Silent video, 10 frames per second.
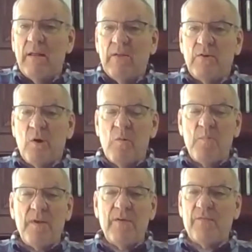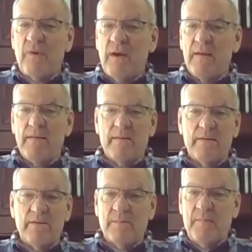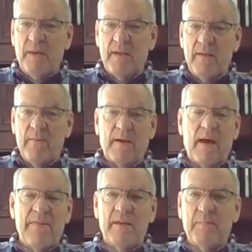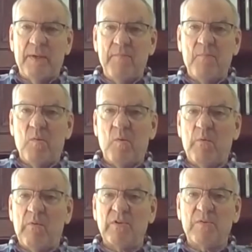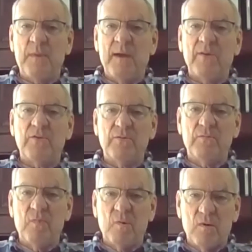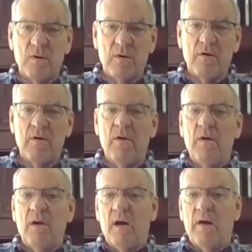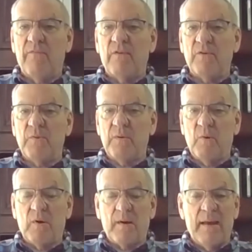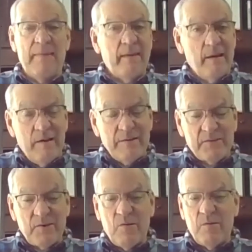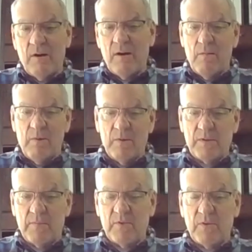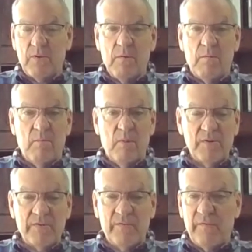don't be afraid that there's a pandemic. I think people will respect you more for doing work. And they also, which I'm sure most of you